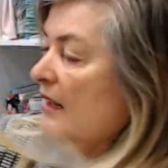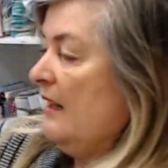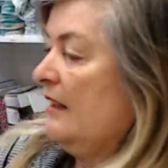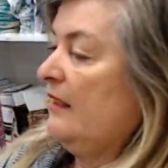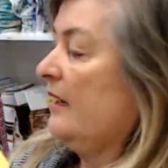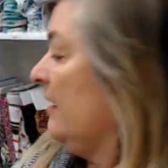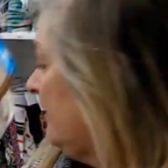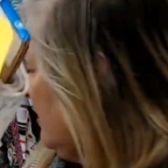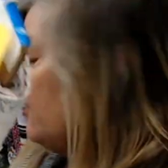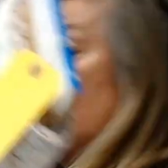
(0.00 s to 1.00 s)
these,
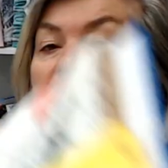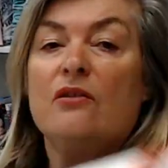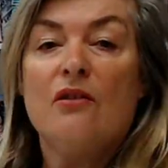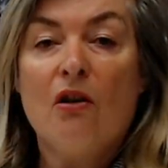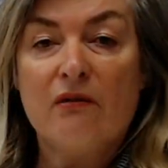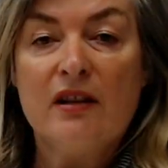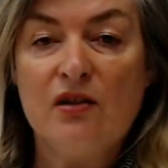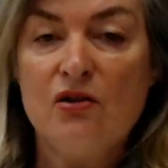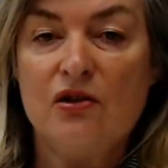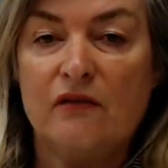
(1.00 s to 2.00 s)
I showed you an
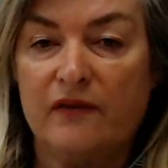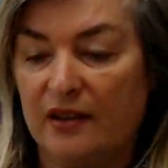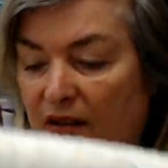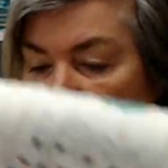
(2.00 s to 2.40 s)
orange viscose